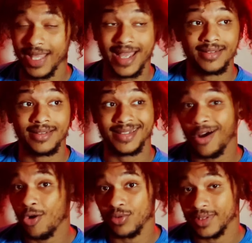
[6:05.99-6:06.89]
That
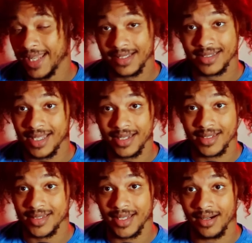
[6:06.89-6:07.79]
whole
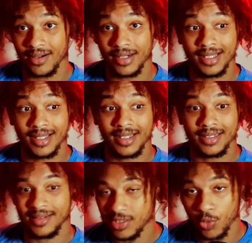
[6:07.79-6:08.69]
Dagestani style
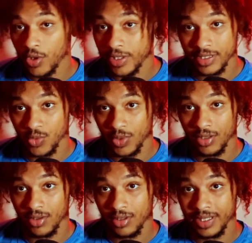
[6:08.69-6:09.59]
doesn't work as
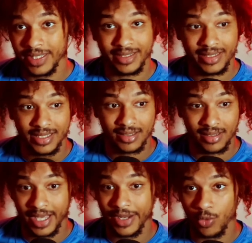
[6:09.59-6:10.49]
well in this
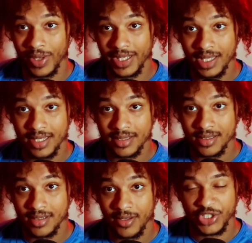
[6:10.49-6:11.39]
lighter weight
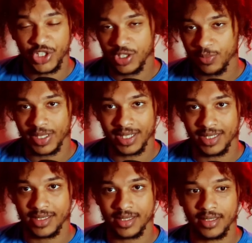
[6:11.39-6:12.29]
classes just
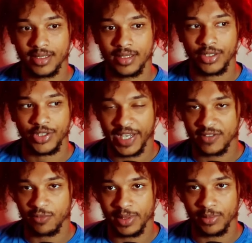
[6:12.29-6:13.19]
because you
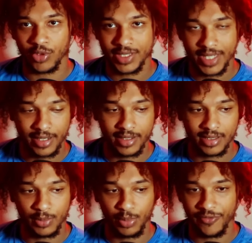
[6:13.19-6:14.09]
had to be more
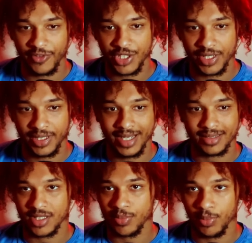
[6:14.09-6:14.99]
technically proficient as
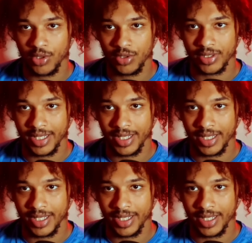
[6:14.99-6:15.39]
a smaller